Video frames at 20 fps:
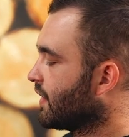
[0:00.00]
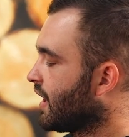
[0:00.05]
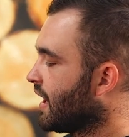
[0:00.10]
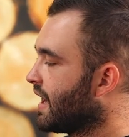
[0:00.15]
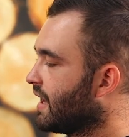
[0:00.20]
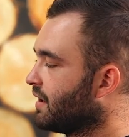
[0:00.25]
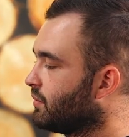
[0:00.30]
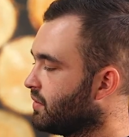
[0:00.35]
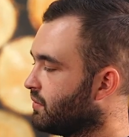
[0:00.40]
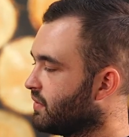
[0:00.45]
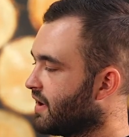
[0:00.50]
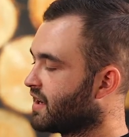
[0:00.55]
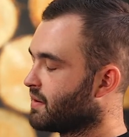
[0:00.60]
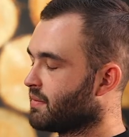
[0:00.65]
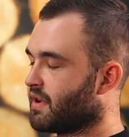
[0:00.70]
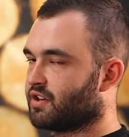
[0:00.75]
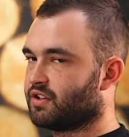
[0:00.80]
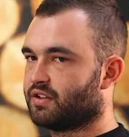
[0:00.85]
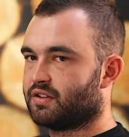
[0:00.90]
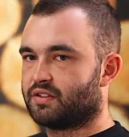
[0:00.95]
And we
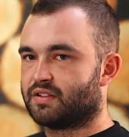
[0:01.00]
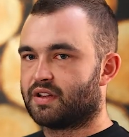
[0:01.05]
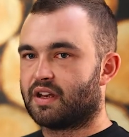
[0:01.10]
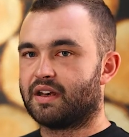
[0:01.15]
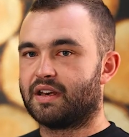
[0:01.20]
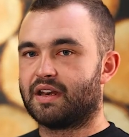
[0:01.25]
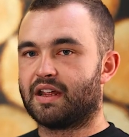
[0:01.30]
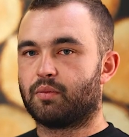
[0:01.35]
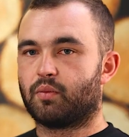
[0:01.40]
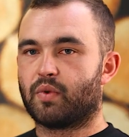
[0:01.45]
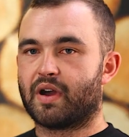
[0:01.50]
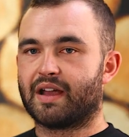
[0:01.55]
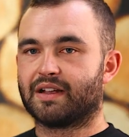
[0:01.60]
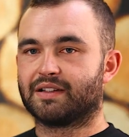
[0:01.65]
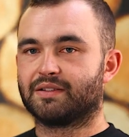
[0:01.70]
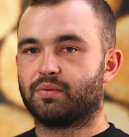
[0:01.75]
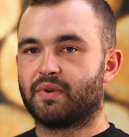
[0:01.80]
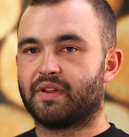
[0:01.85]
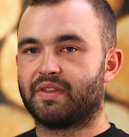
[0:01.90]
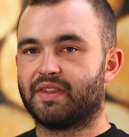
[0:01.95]
recommend you use nip
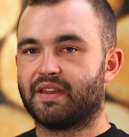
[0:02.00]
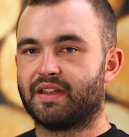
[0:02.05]
wax with